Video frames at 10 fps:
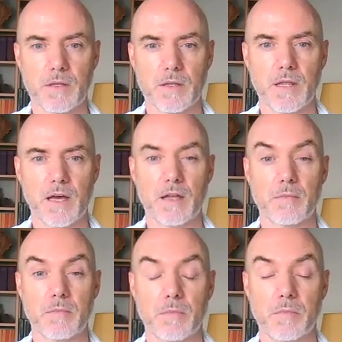that
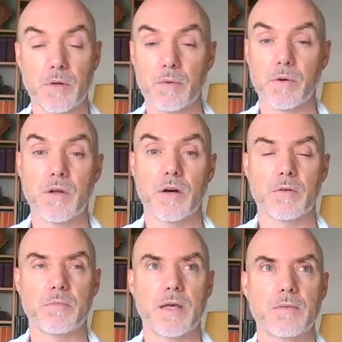we were
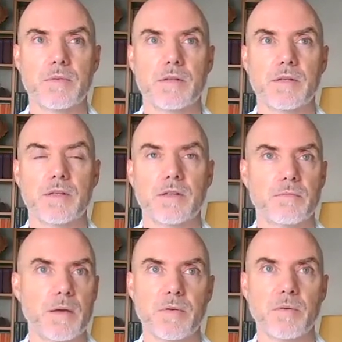not maybe
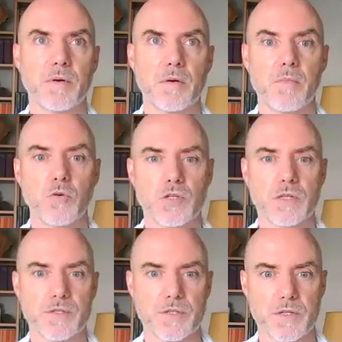we're
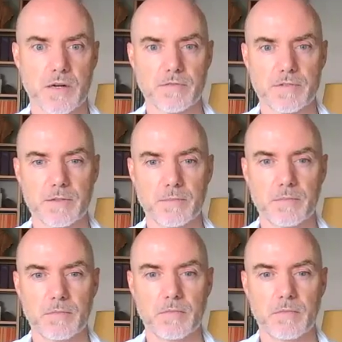emotionally starved,
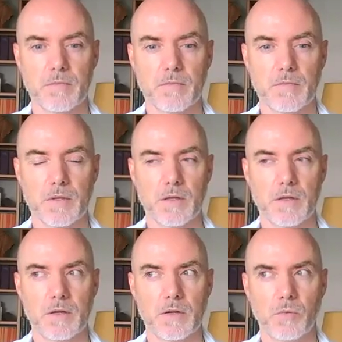
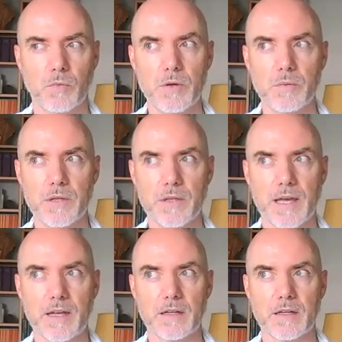we will
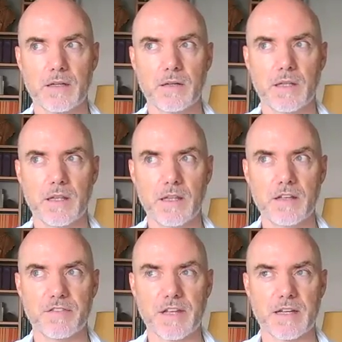then
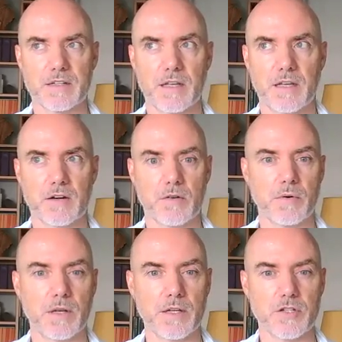live that in our
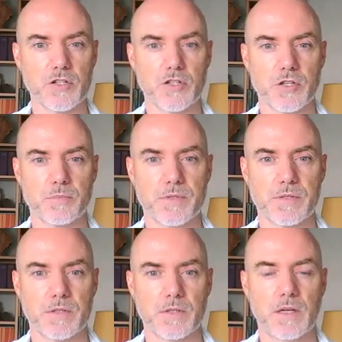
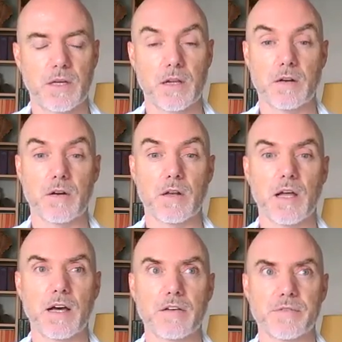relationships and in our
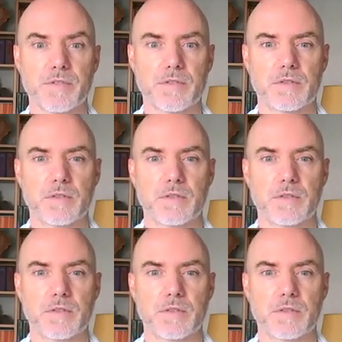lives.